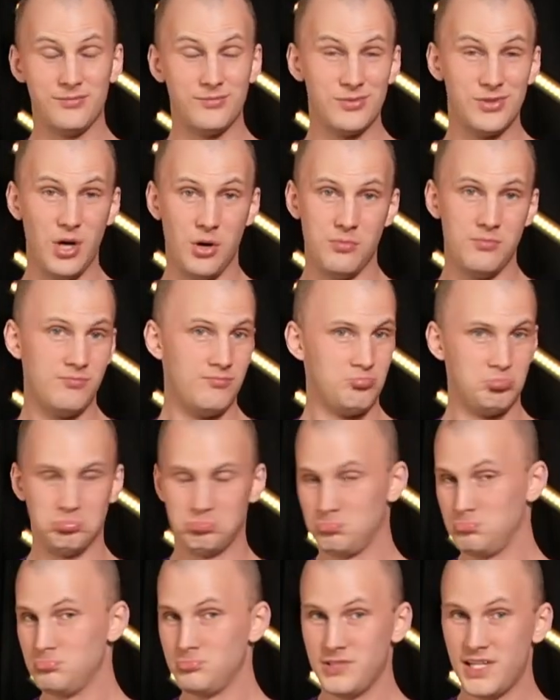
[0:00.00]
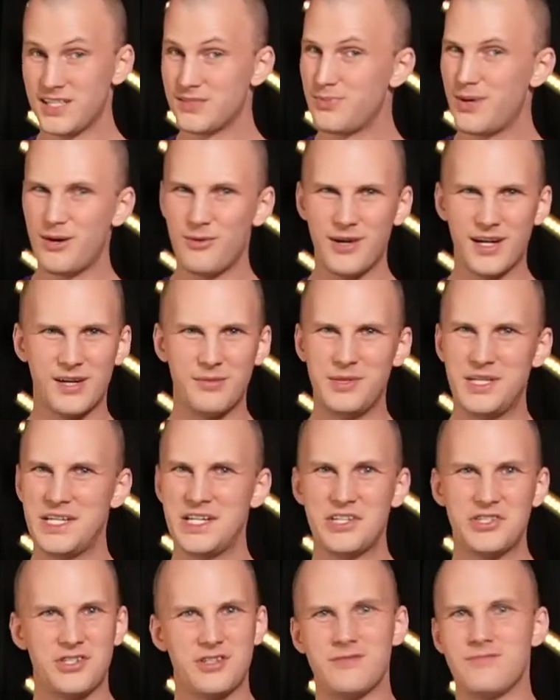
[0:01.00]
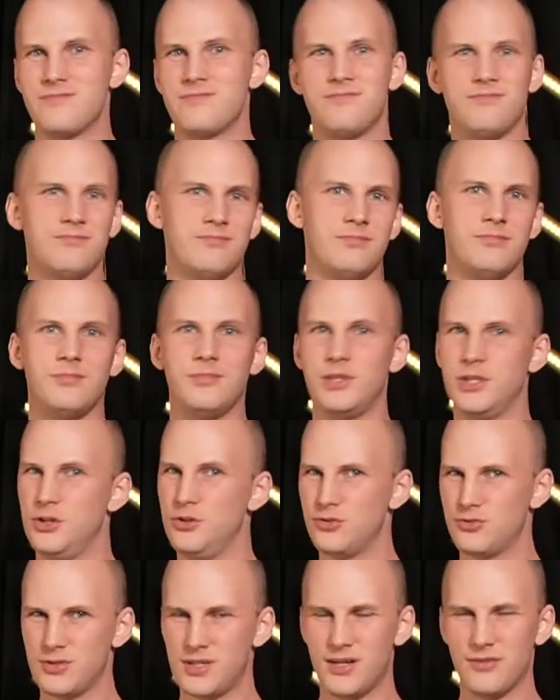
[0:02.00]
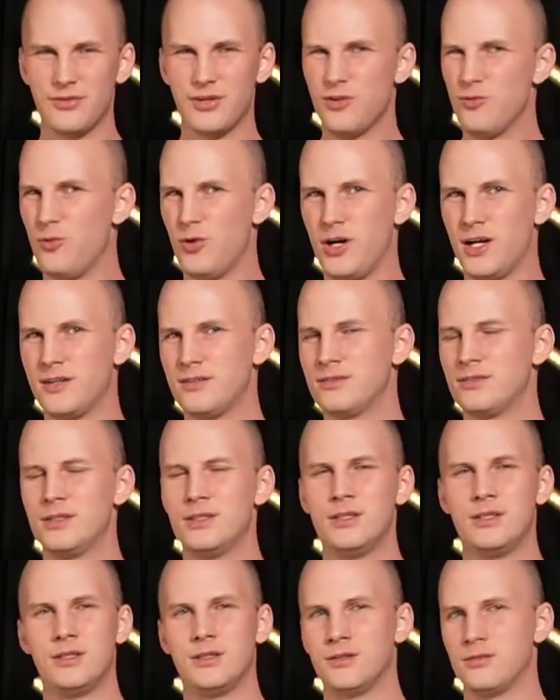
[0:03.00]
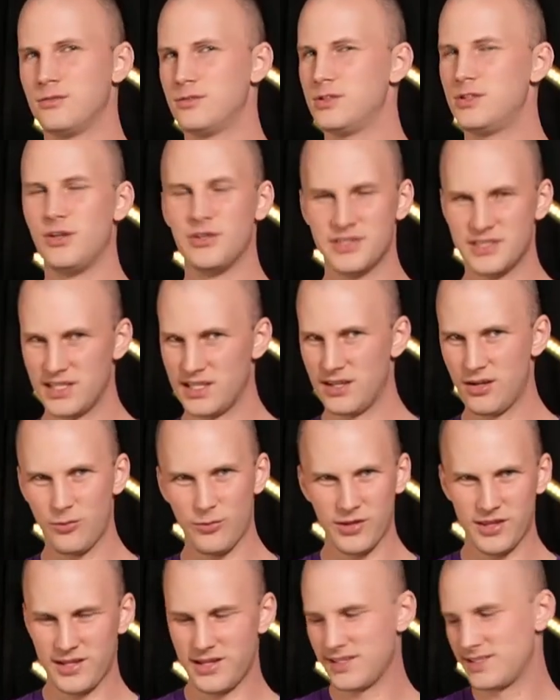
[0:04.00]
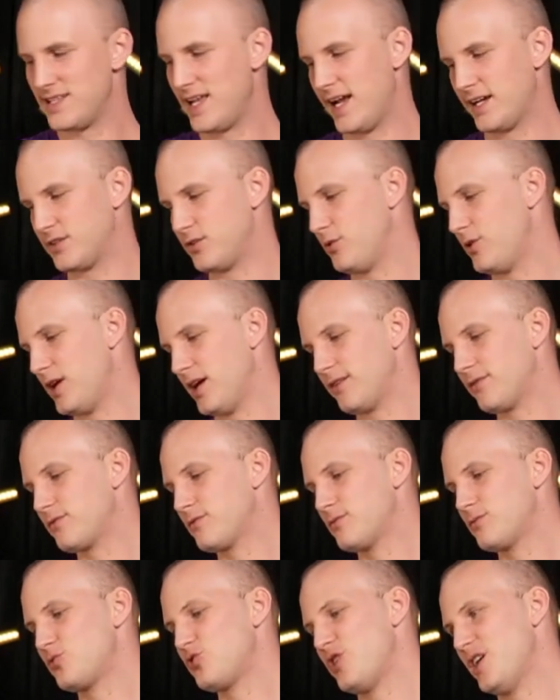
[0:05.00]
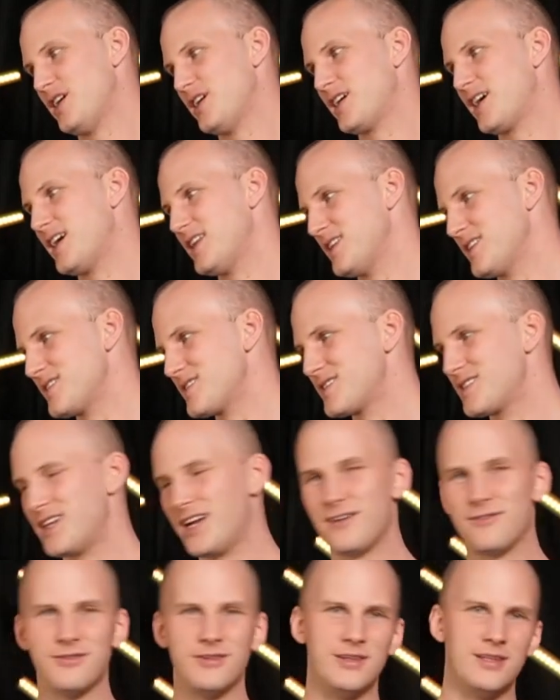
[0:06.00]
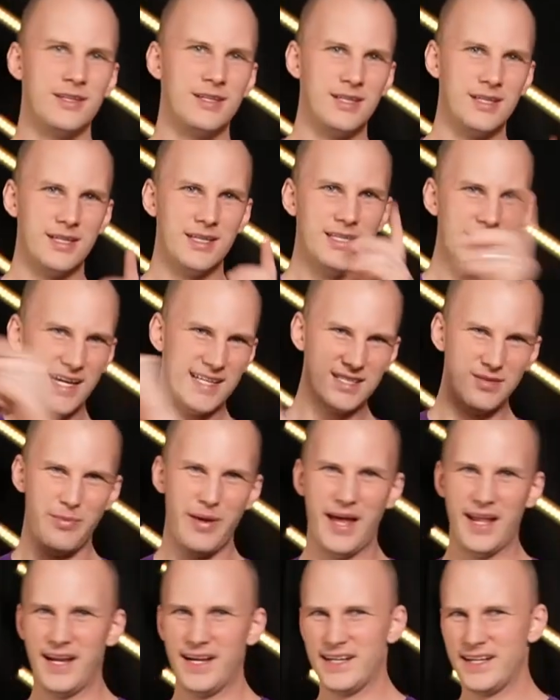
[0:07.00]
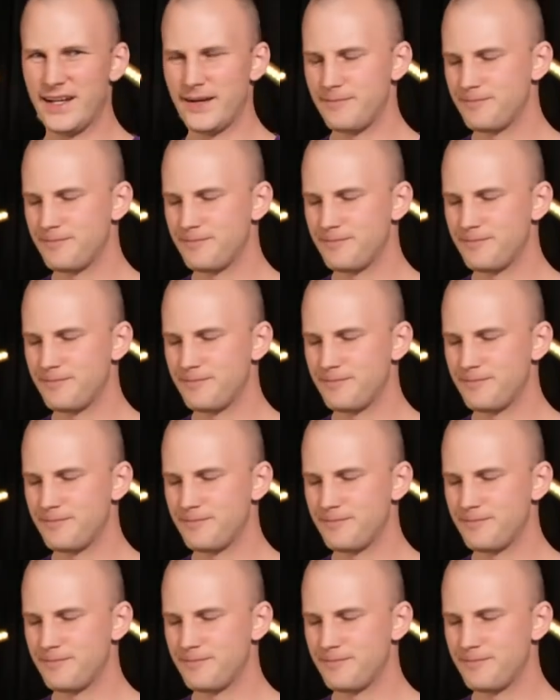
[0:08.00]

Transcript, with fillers: So that's my recommendation. Use whatever you want. Don't sit there with an X-Acto knife trying to cut this stuff. That's a bad idea.